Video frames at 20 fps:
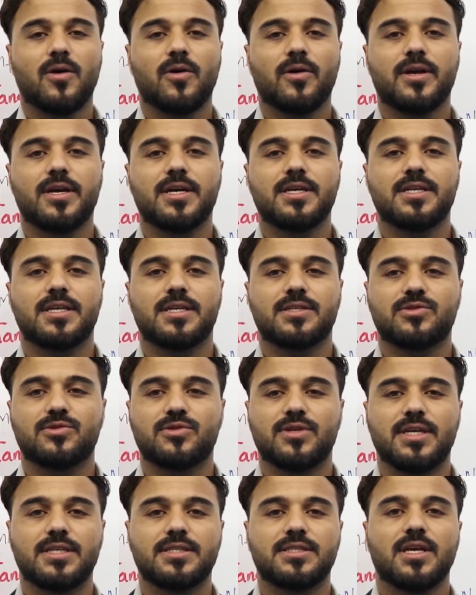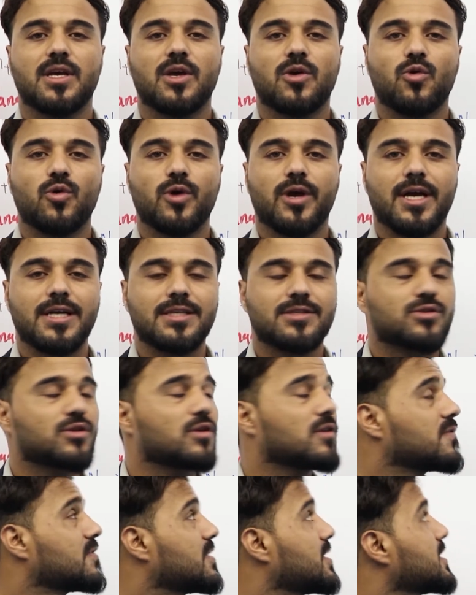Okay, dear students, we can
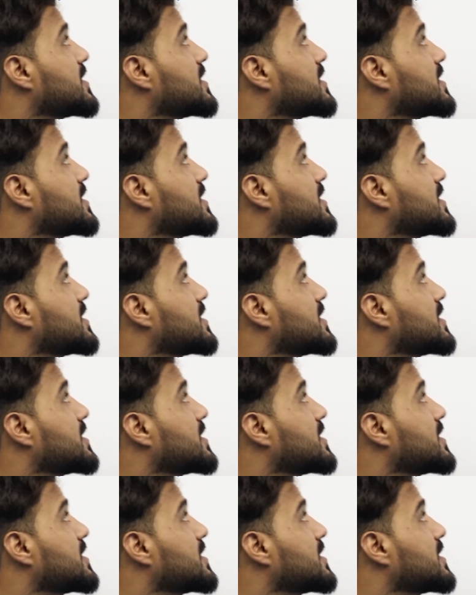solve